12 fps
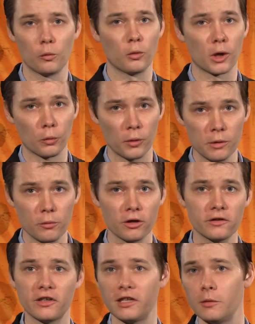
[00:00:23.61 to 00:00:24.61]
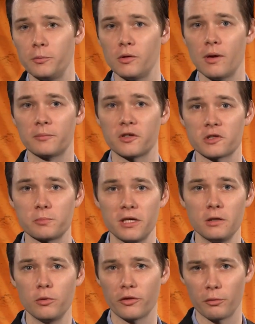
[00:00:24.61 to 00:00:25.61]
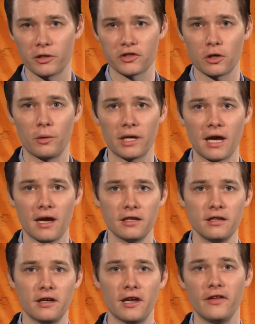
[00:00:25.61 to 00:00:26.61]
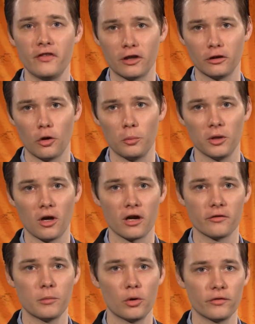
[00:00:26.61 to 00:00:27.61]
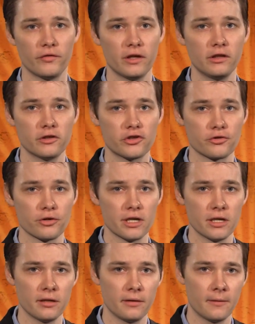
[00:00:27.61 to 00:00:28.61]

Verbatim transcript: where we work to keep you up to speed with what's going on in the global automotive industry.